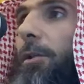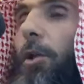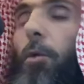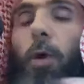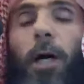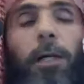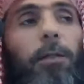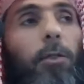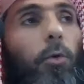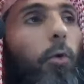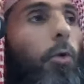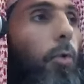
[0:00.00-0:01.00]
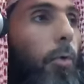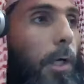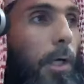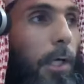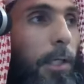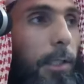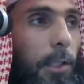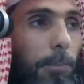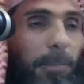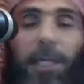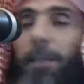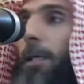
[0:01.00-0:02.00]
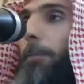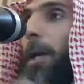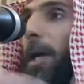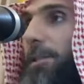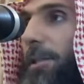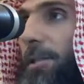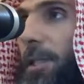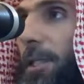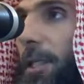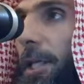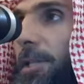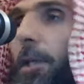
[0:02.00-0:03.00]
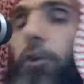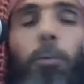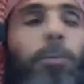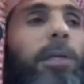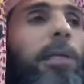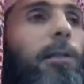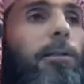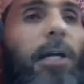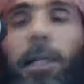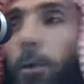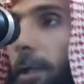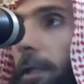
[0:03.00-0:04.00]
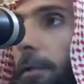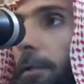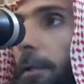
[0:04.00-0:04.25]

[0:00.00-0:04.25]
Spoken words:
the one who committed apostasy is not to be killed right away.